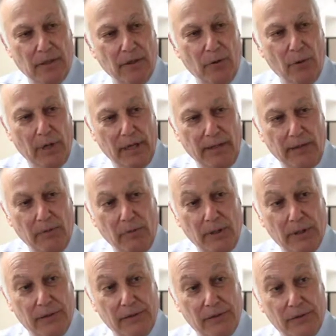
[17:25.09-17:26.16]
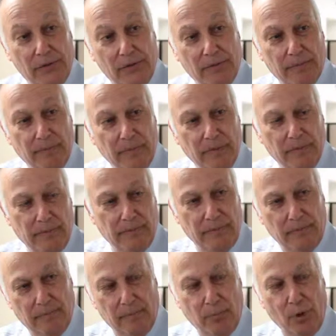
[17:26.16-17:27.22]
credit unions,
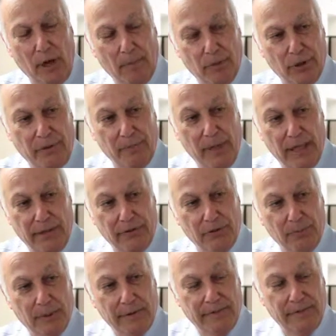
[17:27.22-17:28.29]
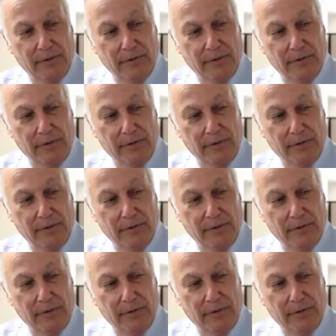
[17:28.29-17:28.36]
property management